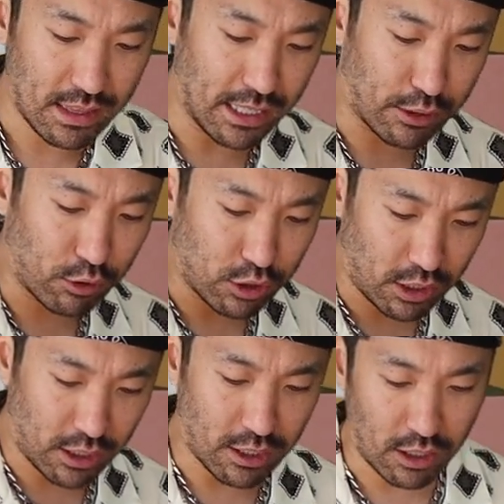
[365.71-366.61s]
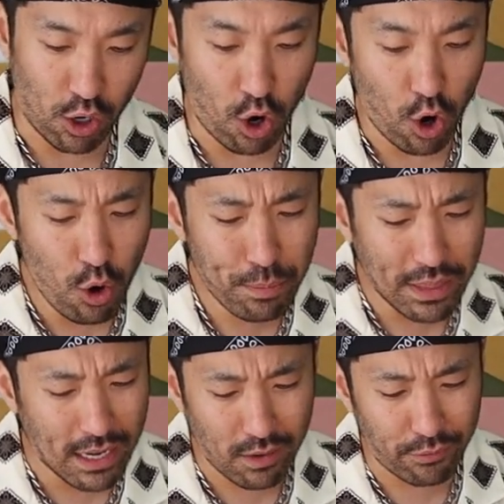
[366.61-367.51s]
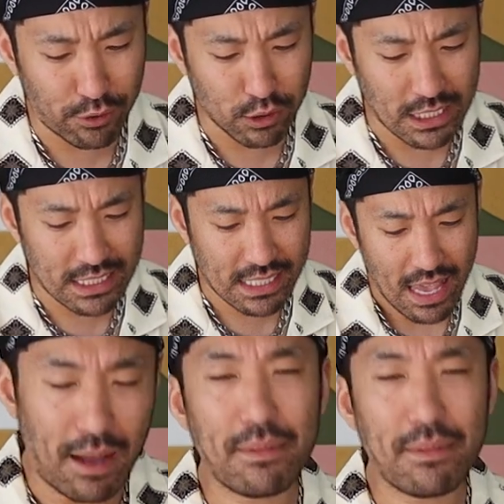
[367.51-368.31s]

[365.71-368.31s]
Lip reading: licorice in here and hope that it infuses.